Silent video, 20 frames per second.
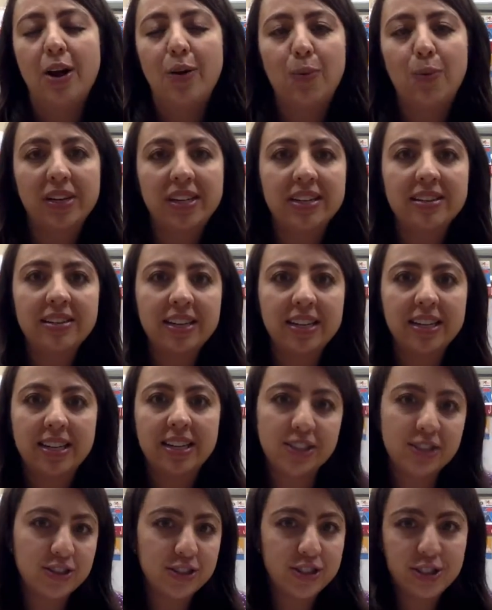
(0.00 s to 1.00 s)
What can the
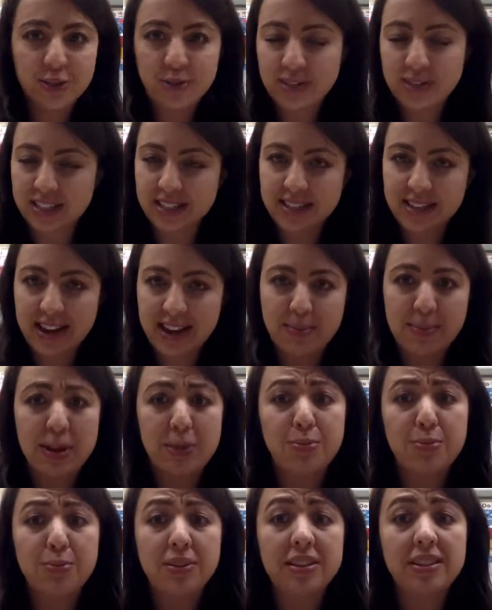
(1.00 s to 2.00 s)
characters do next time?
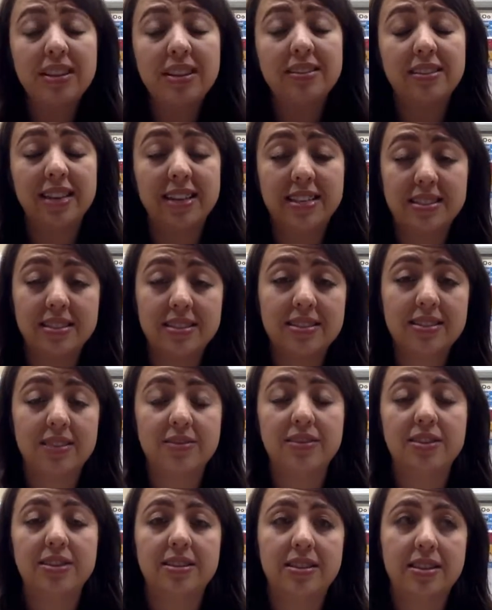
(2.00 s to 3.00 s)
It really lends
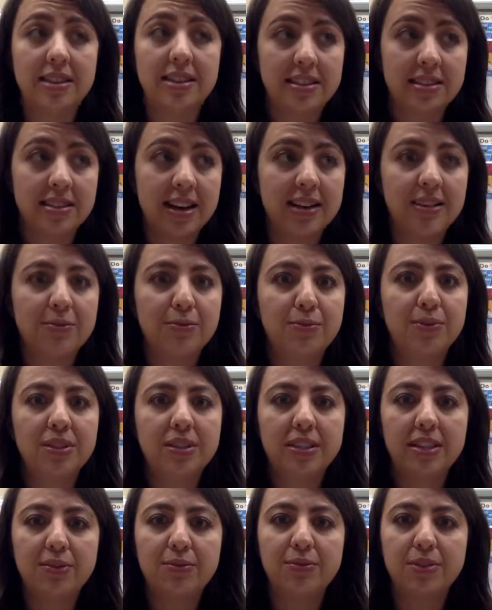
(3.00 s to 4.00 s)
itself to these
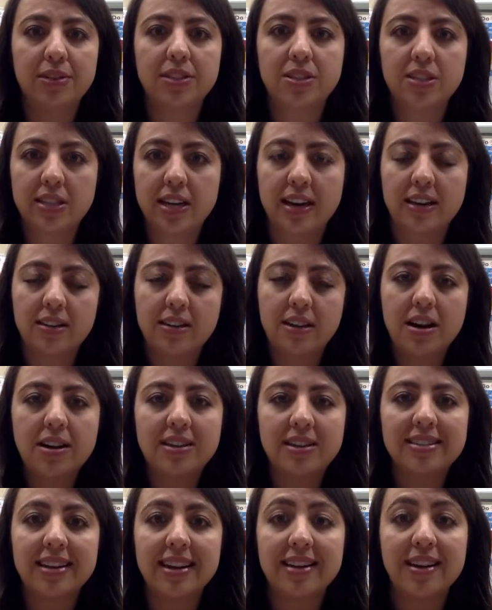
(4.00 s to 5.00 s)
really rich
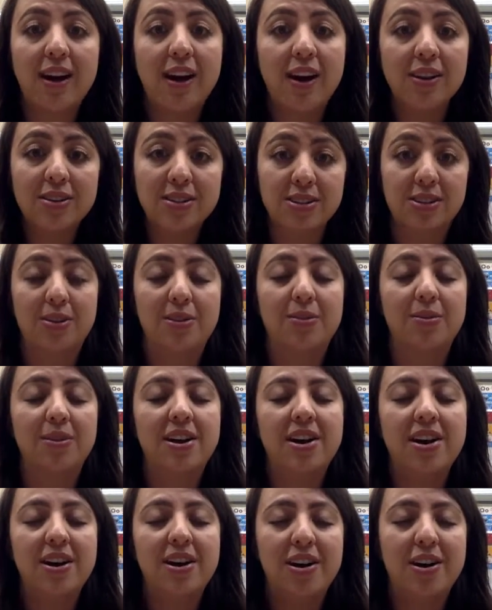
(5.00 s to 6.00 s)
dialogues, and also
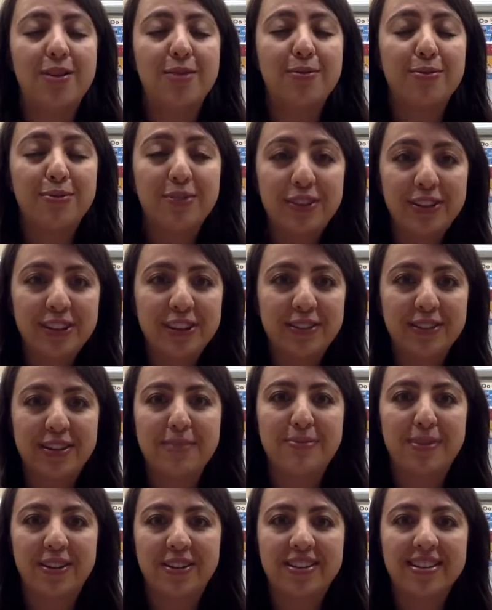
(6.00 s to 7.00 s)
a really
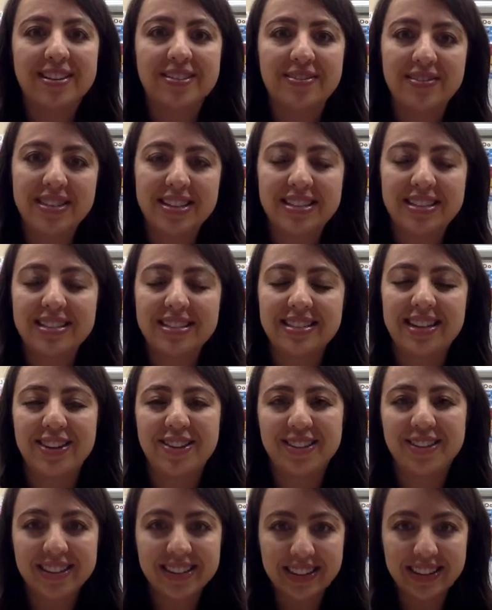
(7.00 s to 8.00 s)
great part of this is that
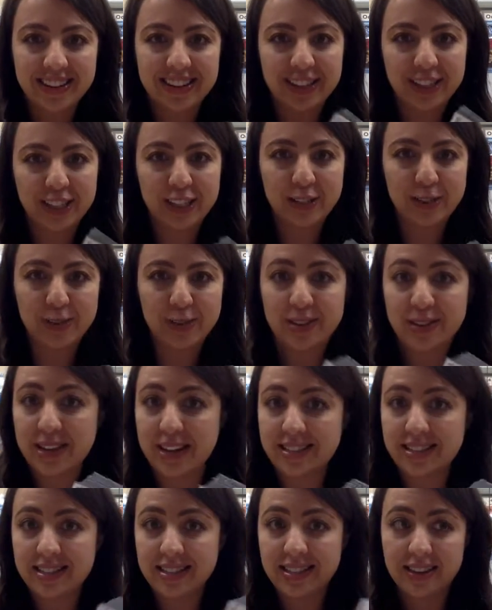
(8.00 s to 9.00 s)
you could include
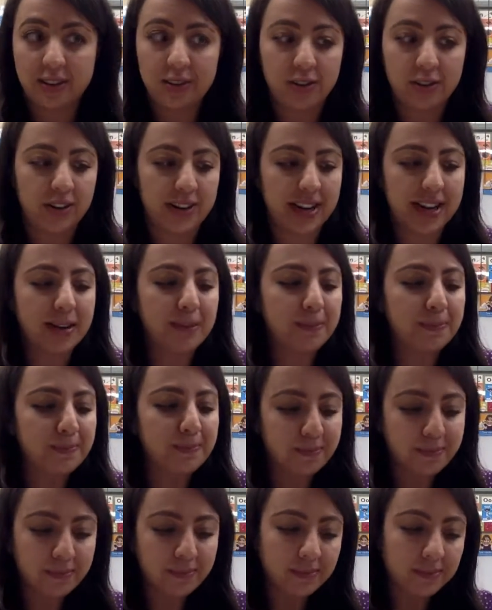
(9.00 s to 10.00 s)
a CL learning.
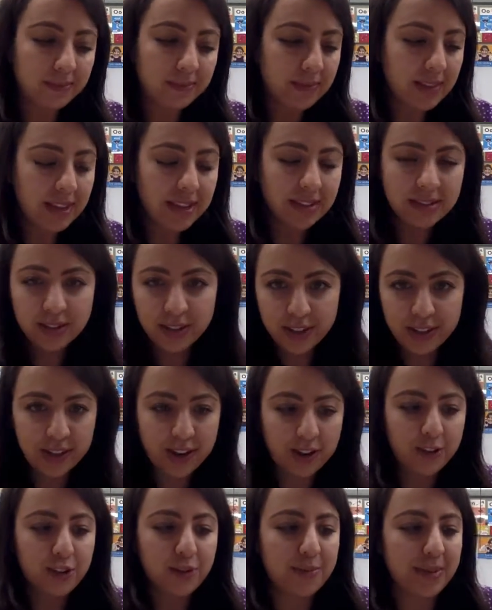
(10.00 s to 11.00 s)
So you
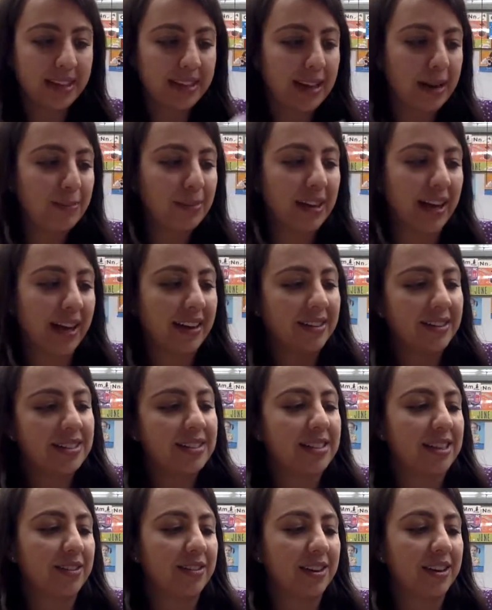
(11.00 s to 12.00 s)
make that plan,
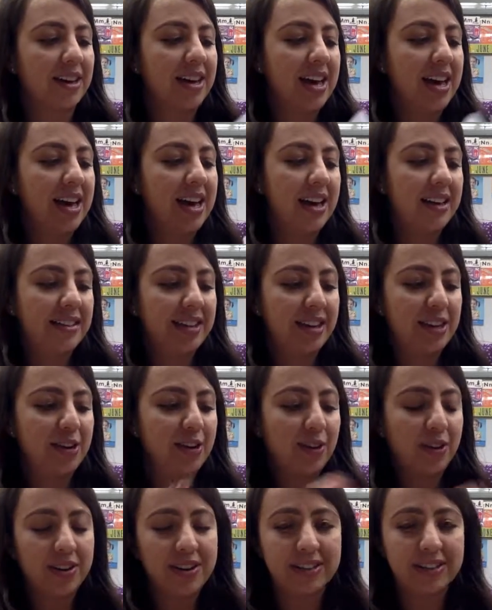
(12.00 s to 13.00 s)
etc. Then you
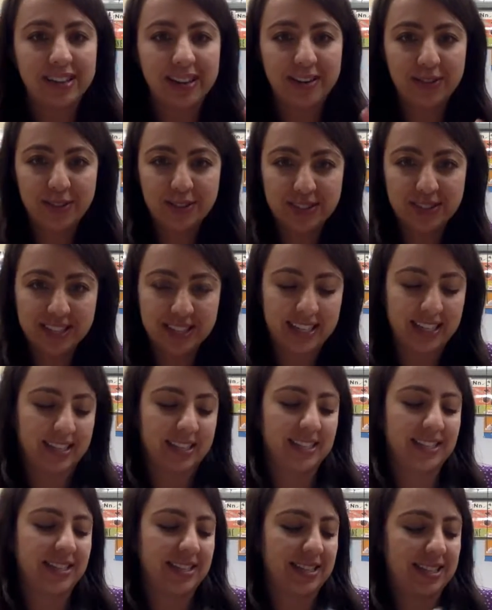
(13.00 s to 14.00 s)
go to level 6,
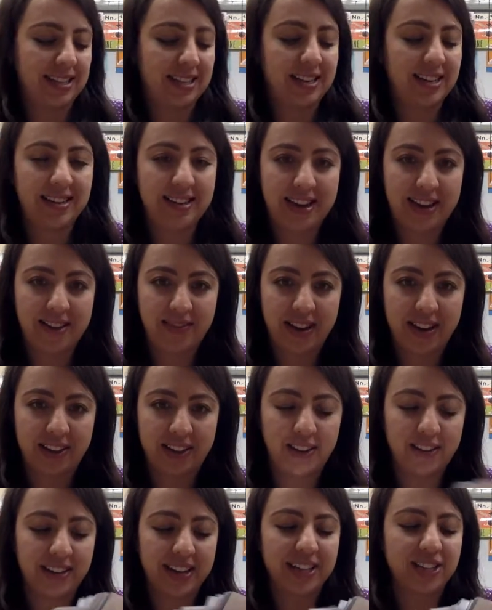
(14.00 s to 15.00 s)

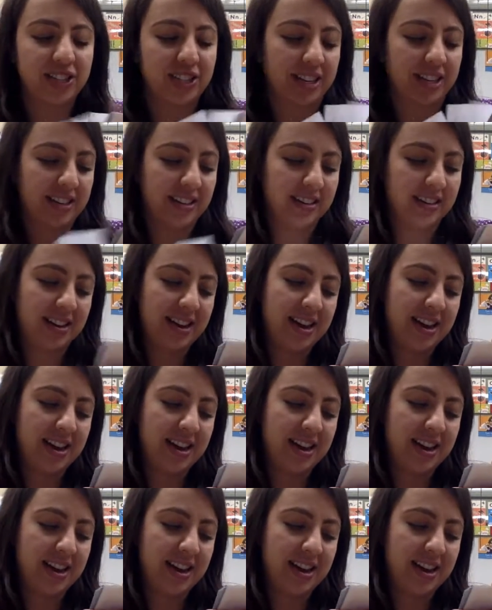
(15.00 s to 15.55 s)
evaluation.